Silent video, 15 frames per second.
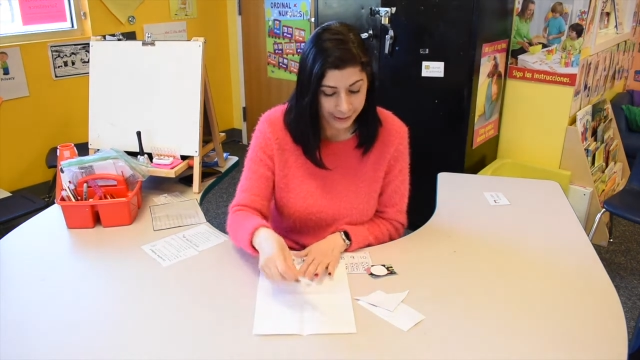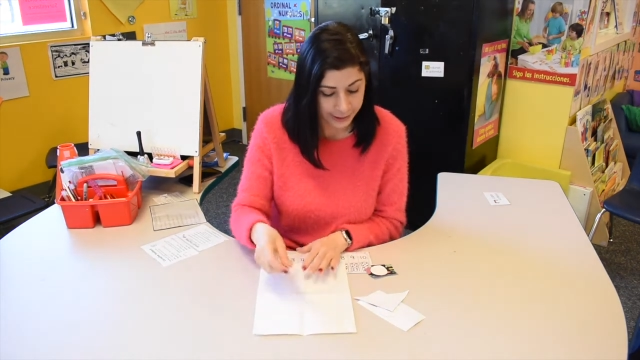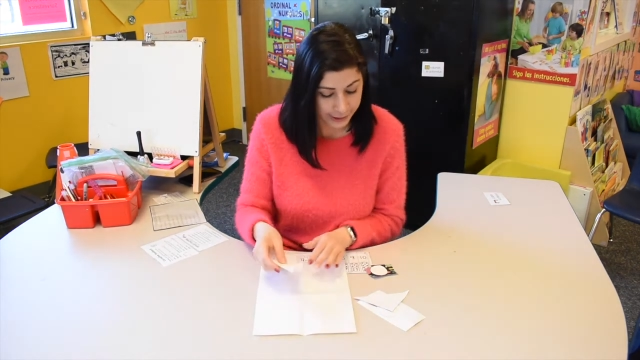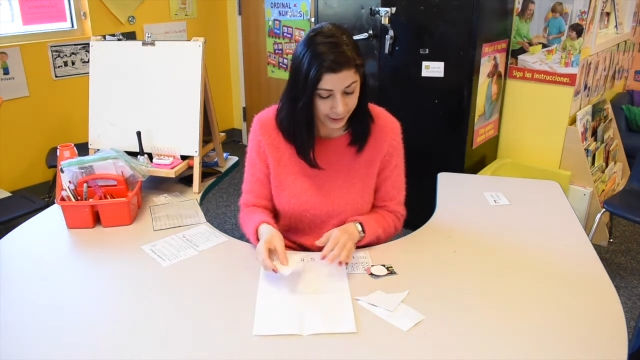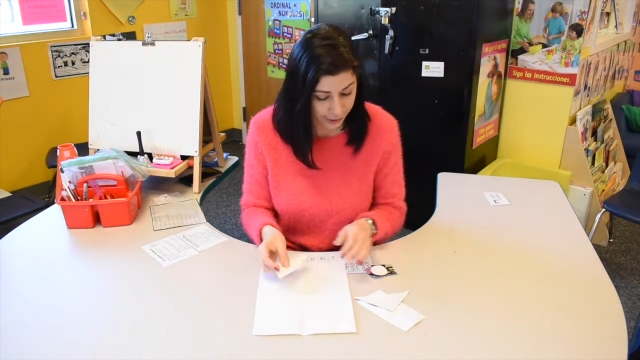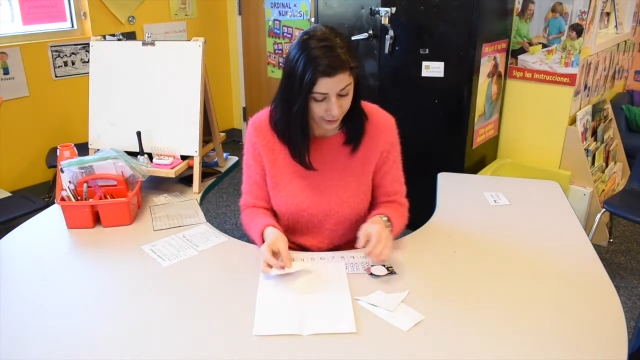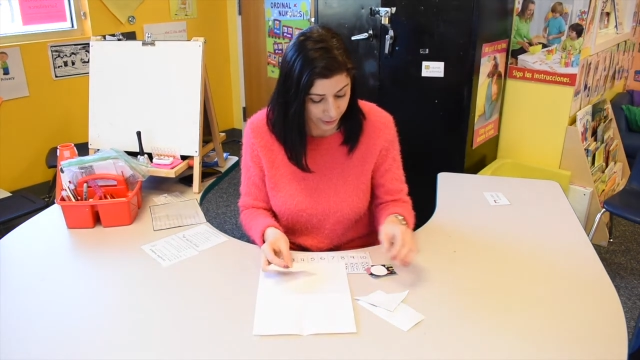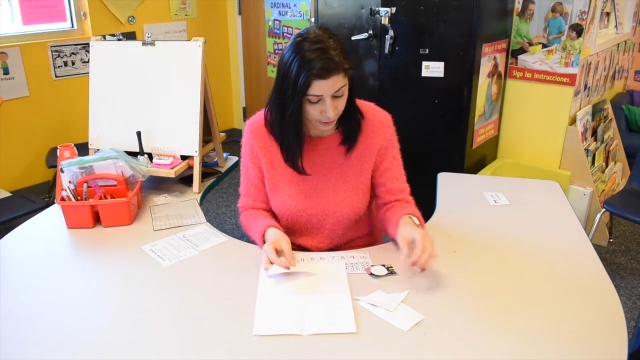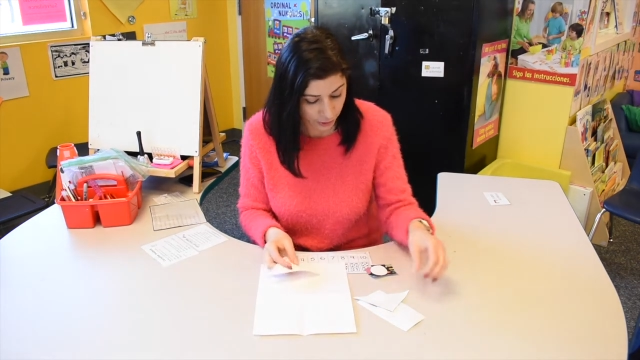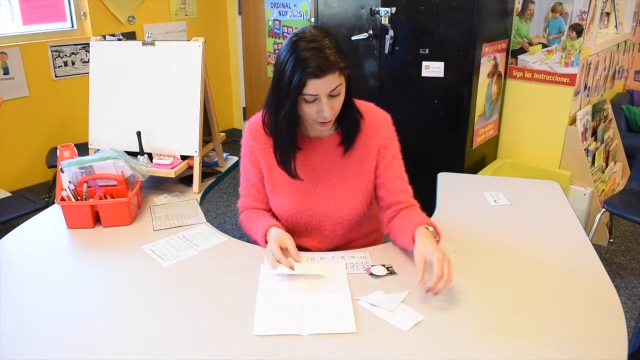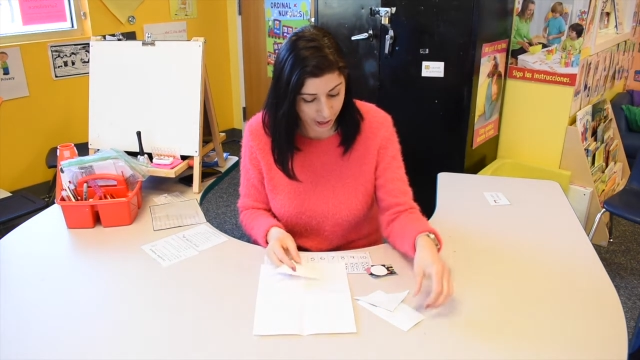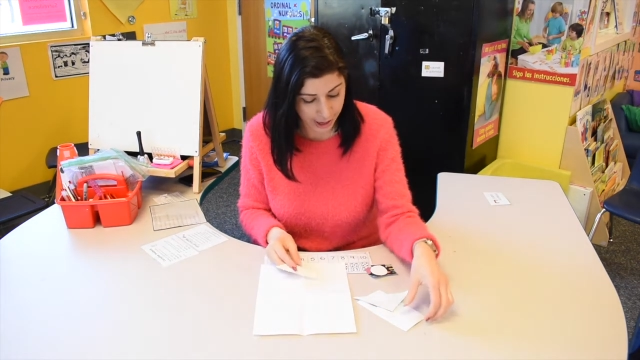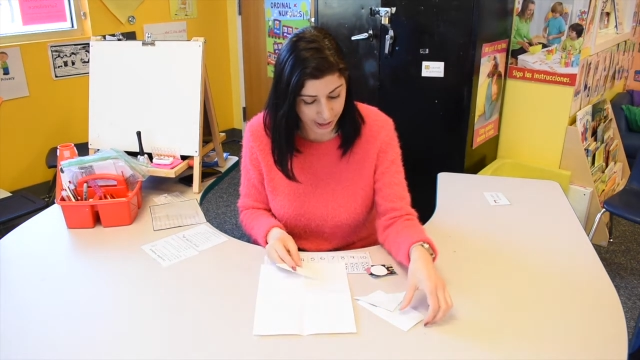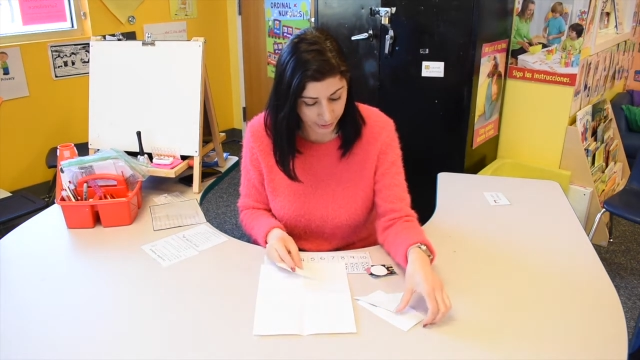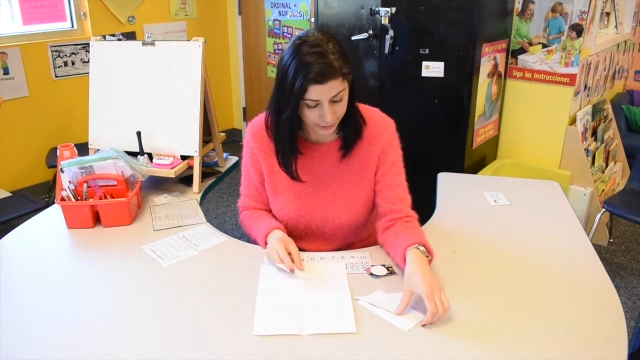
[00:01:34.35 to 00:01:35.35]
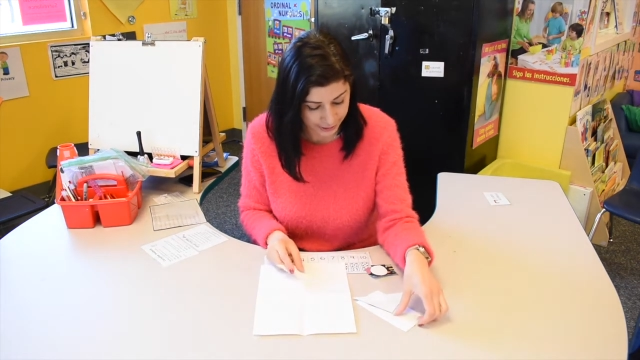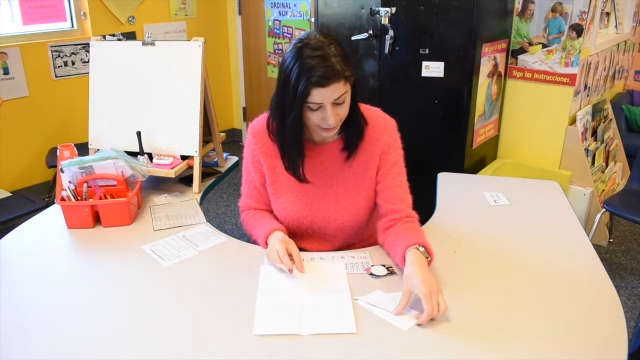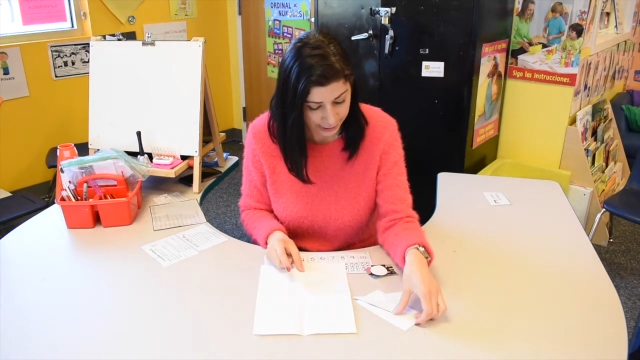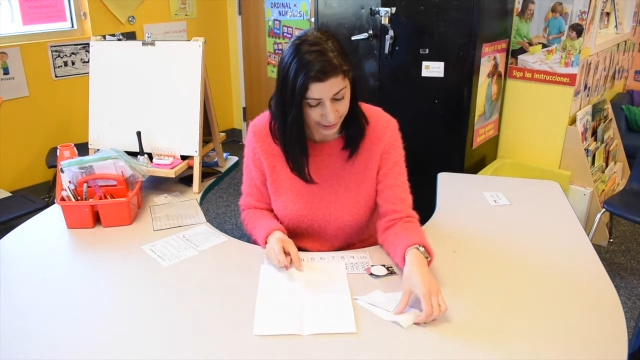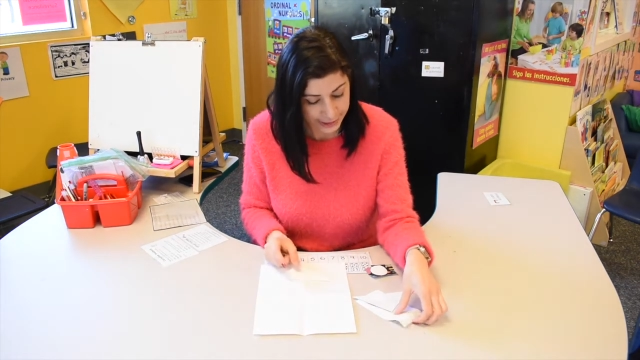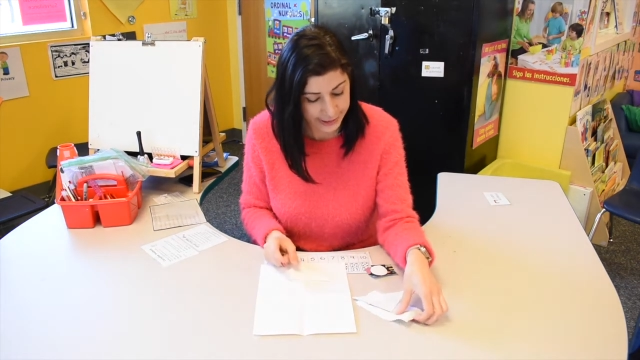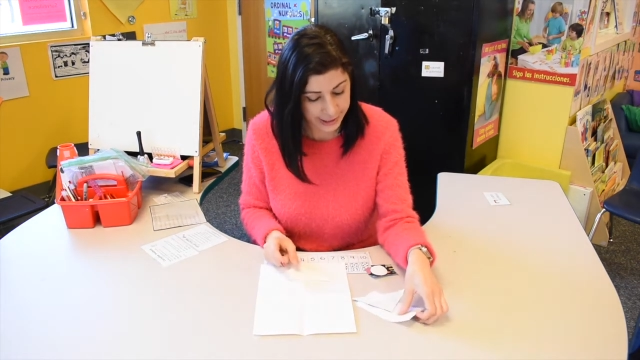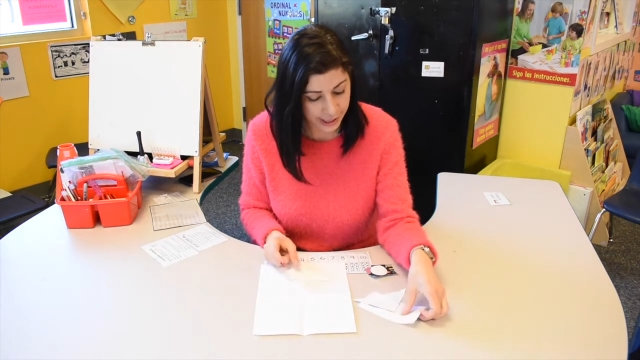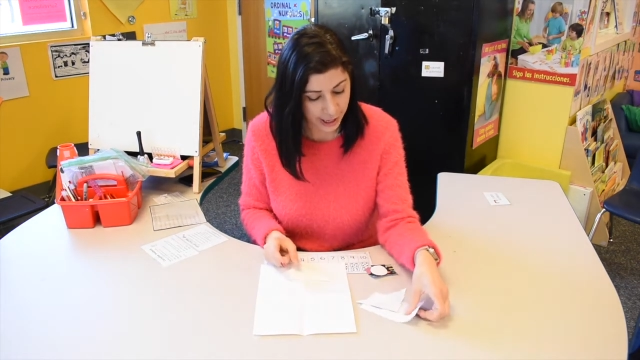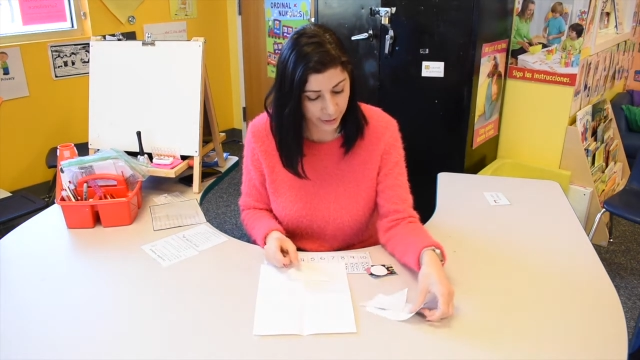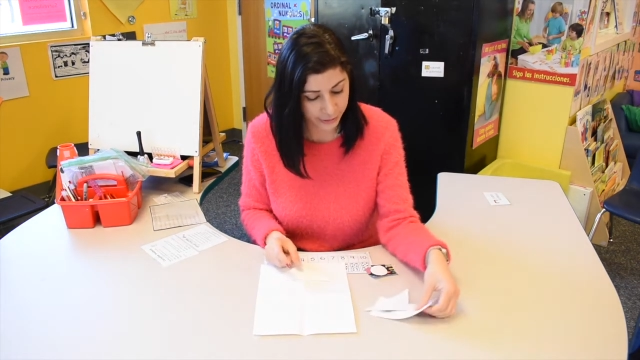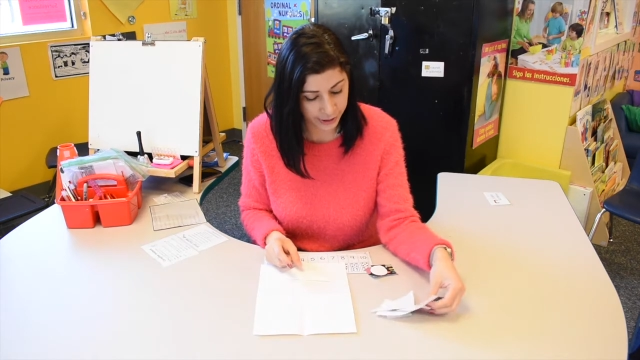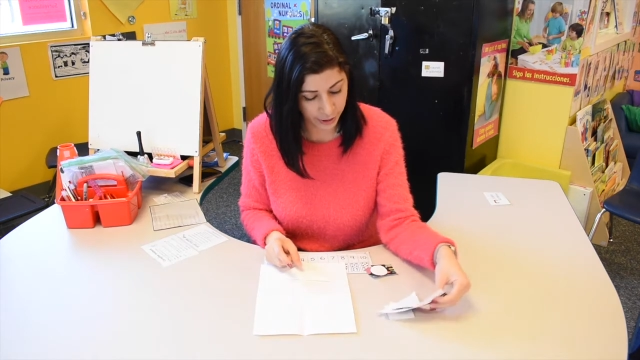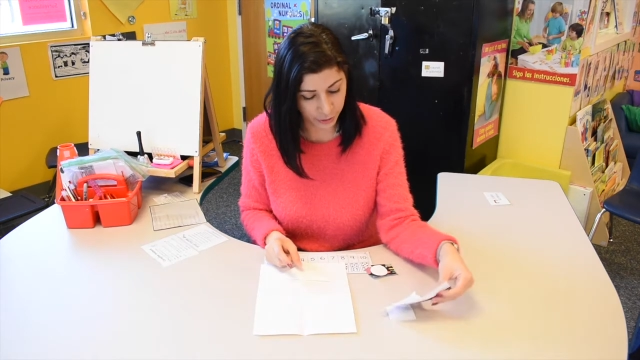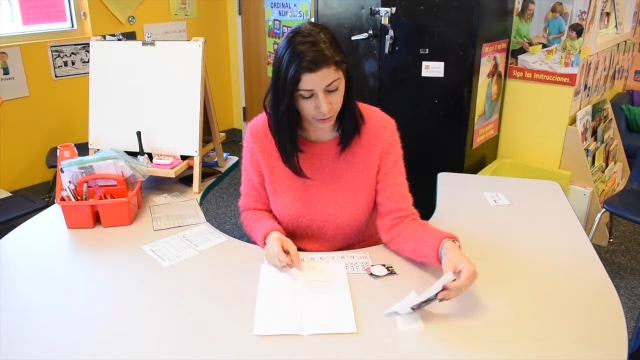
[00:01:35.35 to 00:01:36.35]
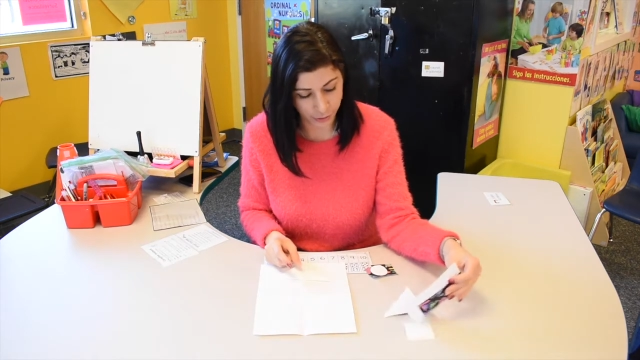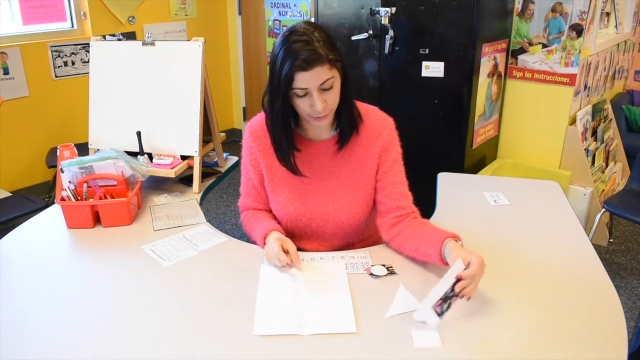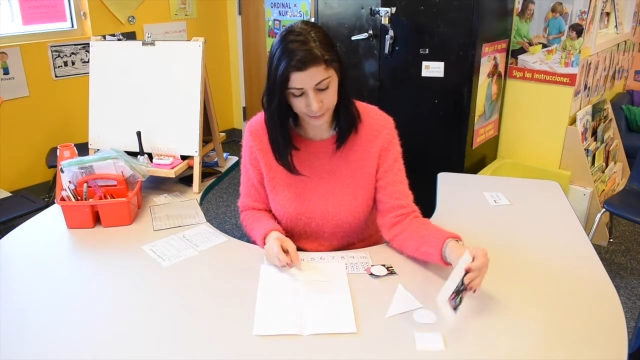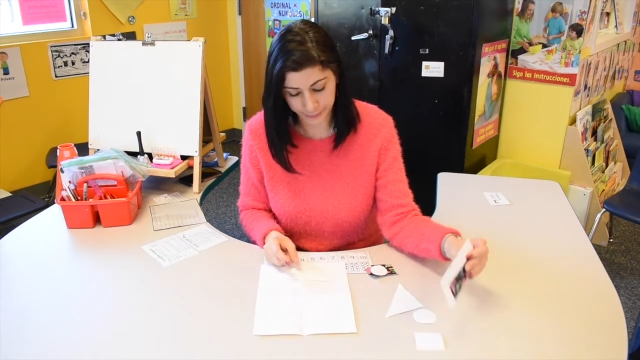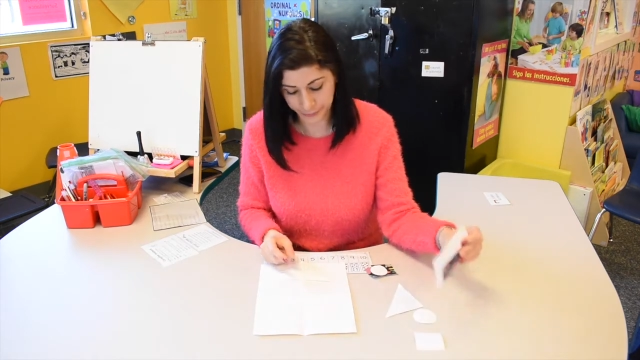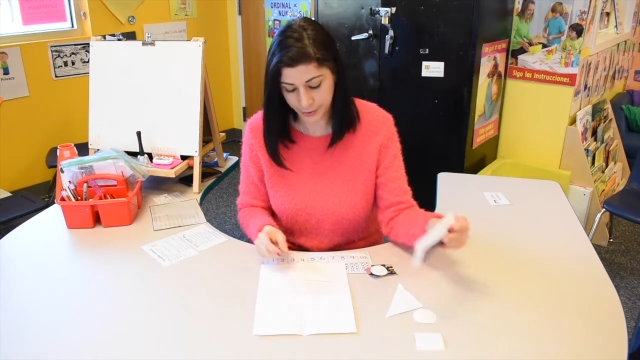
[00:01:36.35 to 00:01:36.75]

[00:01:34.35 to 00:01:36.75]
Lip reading: little house. Let's see how they go.